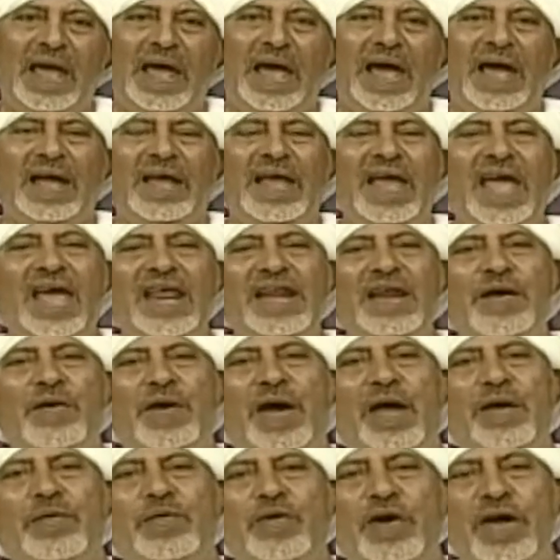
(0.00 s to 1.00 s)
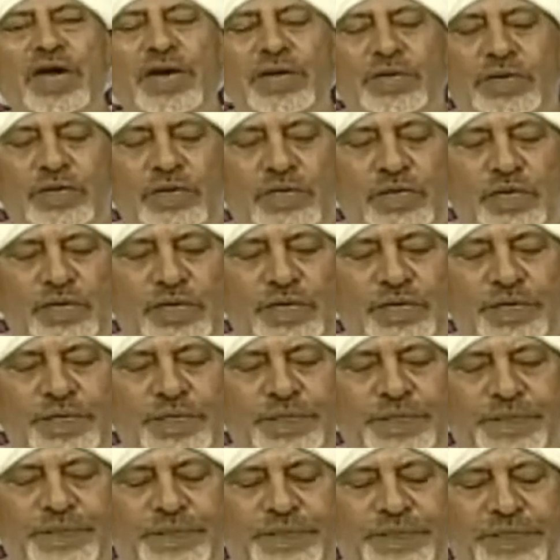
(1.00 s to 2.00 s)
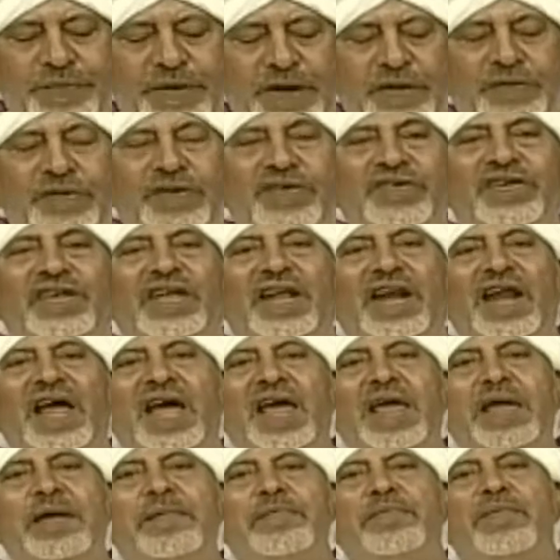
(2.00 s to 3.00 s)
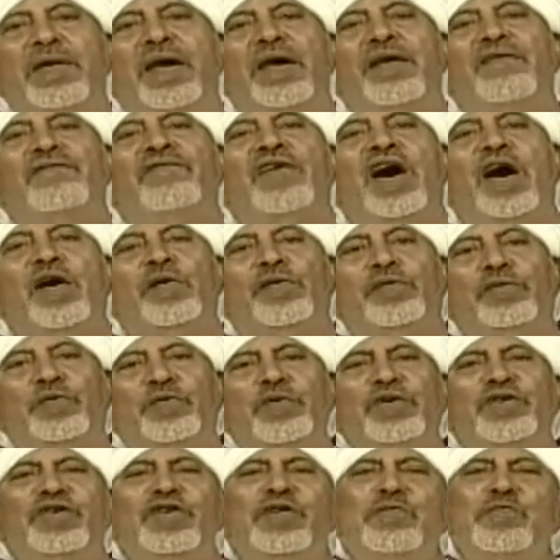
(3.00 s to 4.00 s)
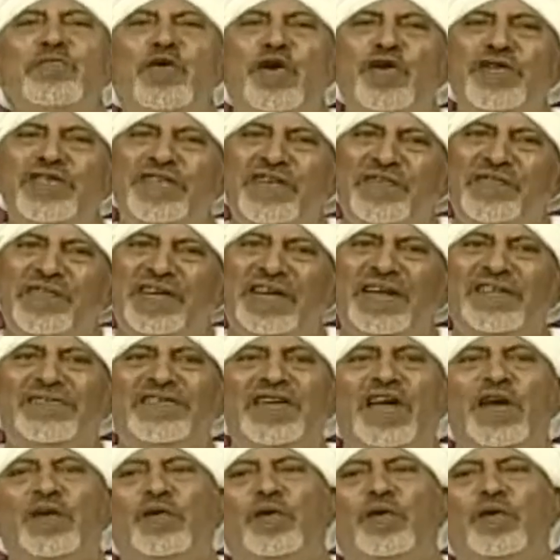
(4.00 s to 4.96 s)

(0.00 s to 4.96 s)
Again, I'm going to describe vowels, which is more difficult than